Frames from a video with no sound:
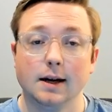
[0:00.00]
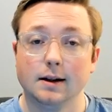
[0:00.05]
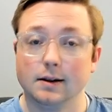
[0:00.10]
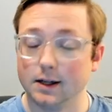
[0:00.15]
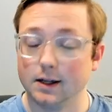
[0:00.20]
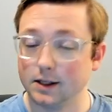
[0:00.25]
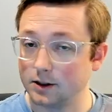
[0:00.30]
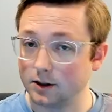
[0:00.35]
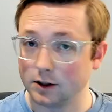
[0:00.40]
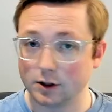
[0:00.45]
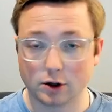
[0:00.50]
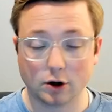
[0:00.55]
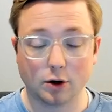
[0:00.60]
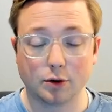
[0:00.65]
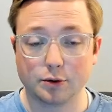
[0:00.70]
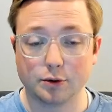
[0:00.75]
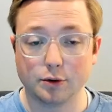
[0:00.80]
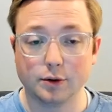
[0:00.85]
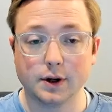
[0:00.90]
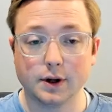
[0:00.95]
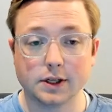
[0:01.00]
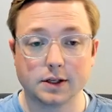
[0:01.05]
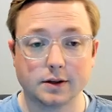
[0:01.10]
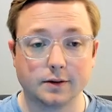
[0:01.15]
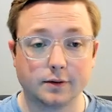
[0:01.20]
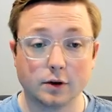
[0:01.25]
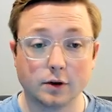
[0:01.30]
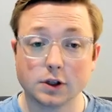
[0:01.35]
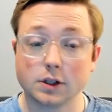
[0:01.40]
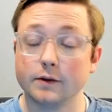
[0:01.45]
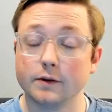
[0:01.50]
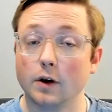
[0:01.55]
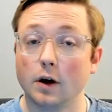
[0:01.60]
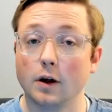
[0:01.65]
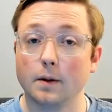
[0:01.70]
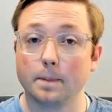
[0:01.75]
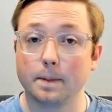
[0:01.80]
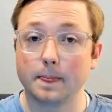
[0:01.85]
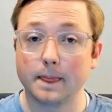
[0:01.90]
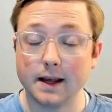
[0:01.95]
Let's just go through this. First of
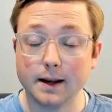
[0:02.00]
all,